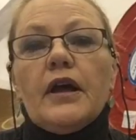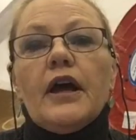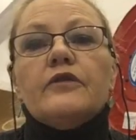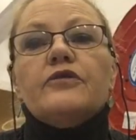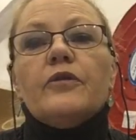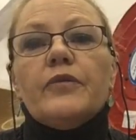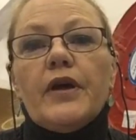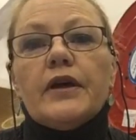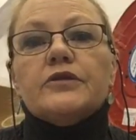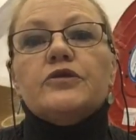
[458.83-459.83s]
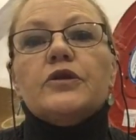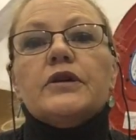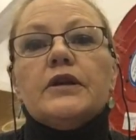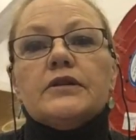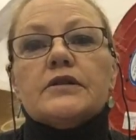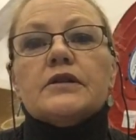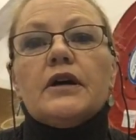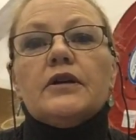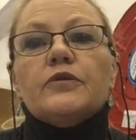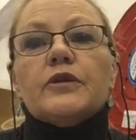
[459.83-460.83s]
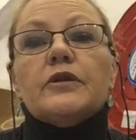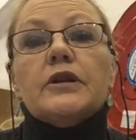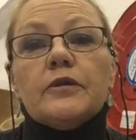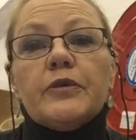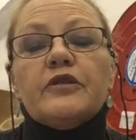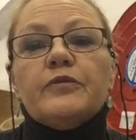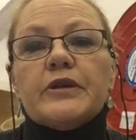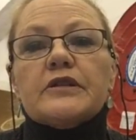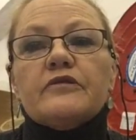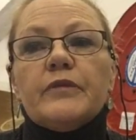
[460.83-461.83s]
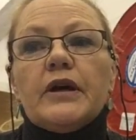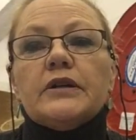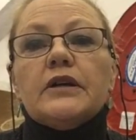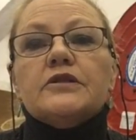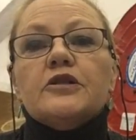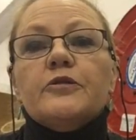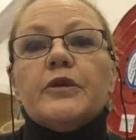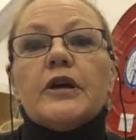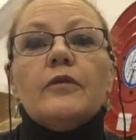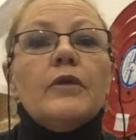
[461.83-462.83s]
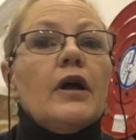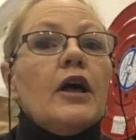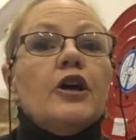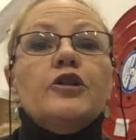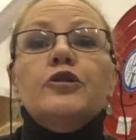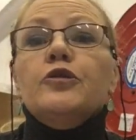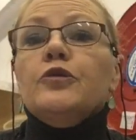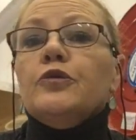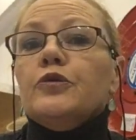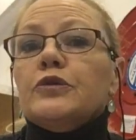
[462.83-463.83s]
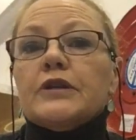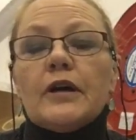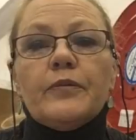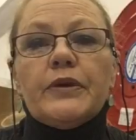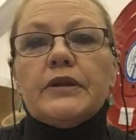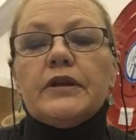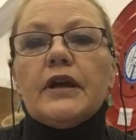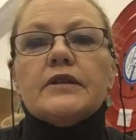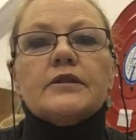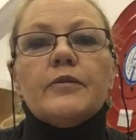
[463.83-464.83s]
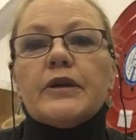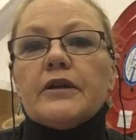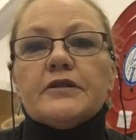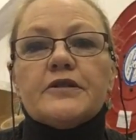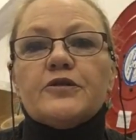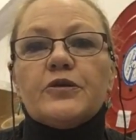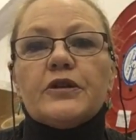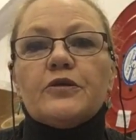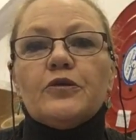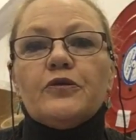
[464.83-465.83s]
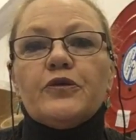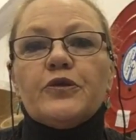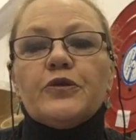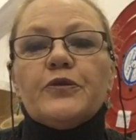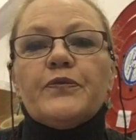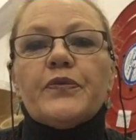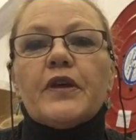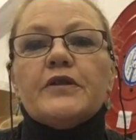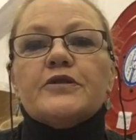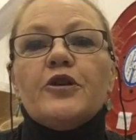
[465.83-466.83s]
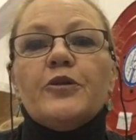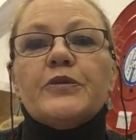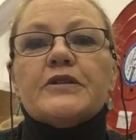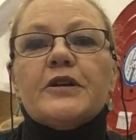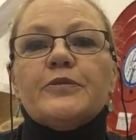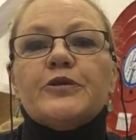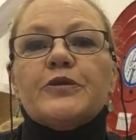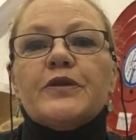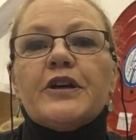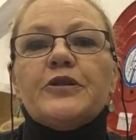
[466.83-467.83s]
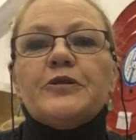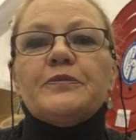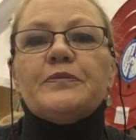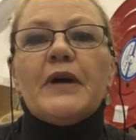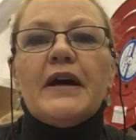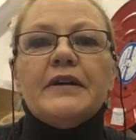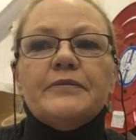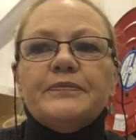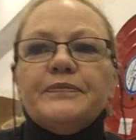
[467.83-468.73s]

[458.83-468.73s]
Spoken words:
And from that, you can then design with a little bit of peace of mind until you become a huge company and somebody else is doing that all for you. So I hope this helped you. Thank you. Bye.